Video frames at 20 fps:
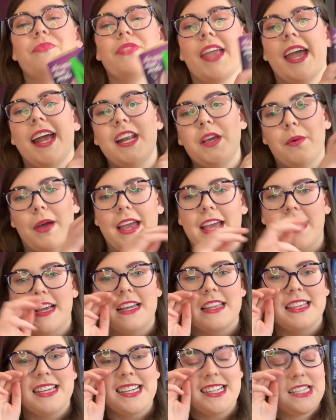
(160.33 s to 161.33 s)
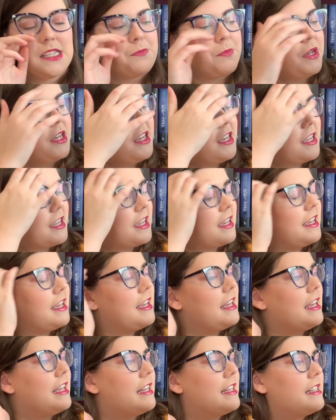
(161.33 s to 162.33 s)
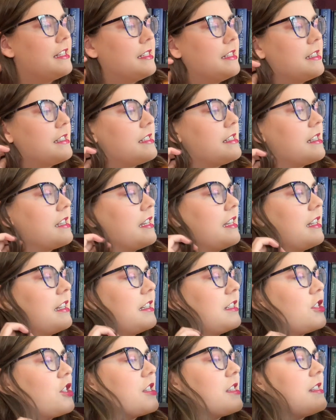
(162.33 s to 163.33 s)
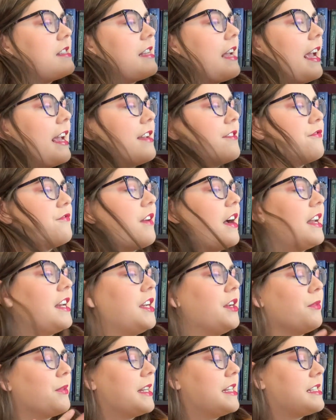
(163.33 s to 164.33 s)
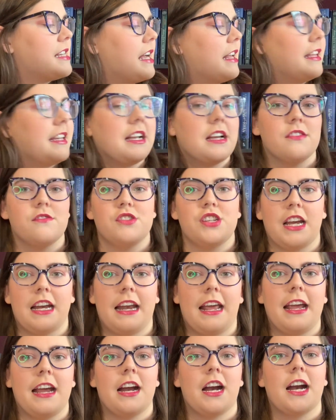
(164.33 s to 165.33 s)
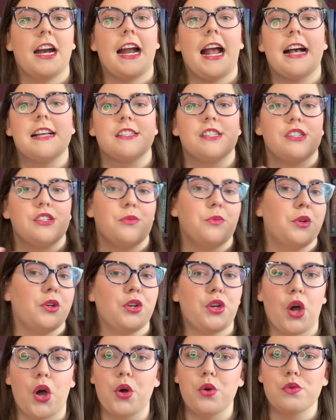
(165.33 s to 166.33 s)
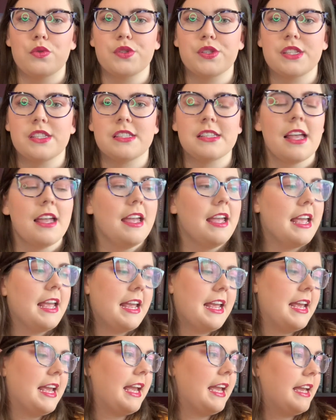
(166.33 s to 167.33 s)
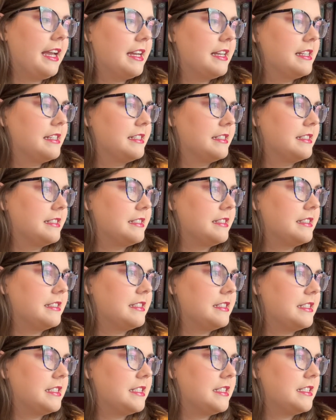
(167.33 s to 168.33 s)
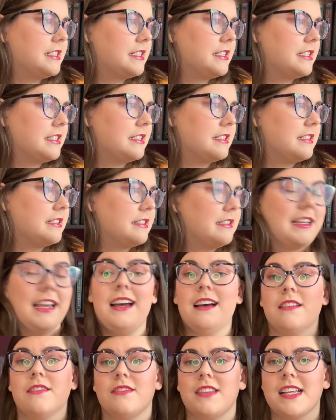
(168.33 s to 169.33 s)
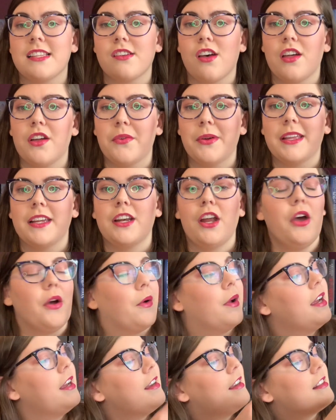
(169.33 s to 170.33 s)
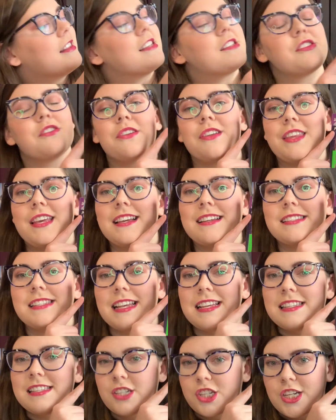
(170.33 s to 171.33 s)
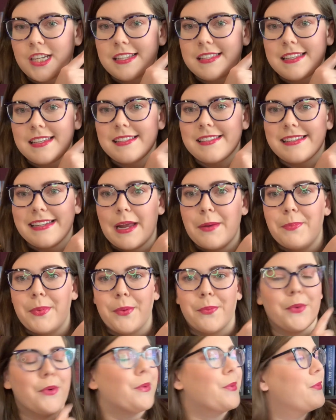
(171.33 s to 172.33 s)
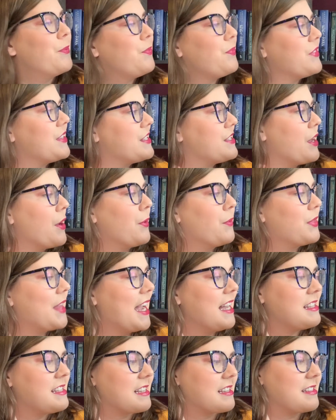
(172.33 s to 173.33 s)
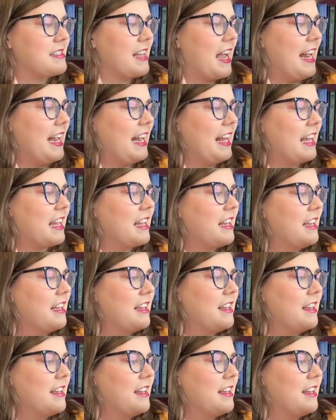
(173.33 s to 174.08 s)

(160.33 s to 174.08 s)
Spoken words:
Anyway, this book is just a funny retelling of Jane Eyre. It has to do with ghosts, and yeah, that's all I really know. This little thing says she sees dead people, so that's exciting.